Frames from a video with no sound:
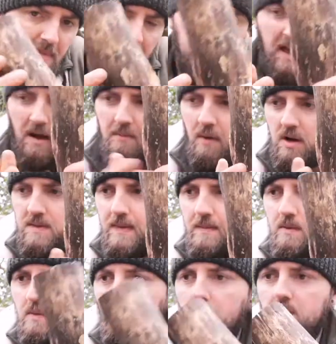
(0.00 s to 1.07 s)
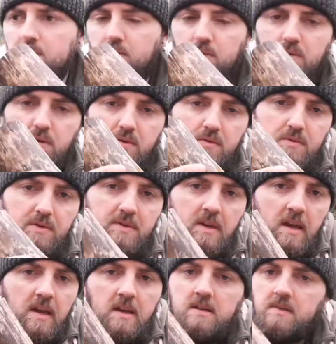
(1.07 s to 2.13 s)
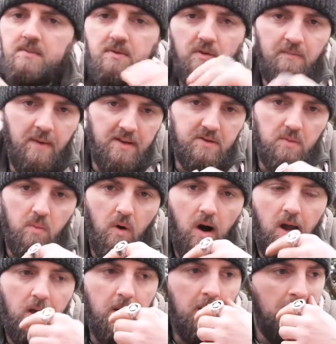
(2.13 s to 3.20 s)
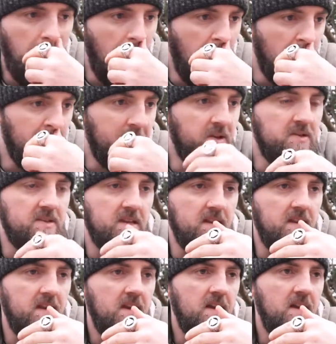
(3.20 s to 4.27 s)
Now most people do use some sort of metal wire because it,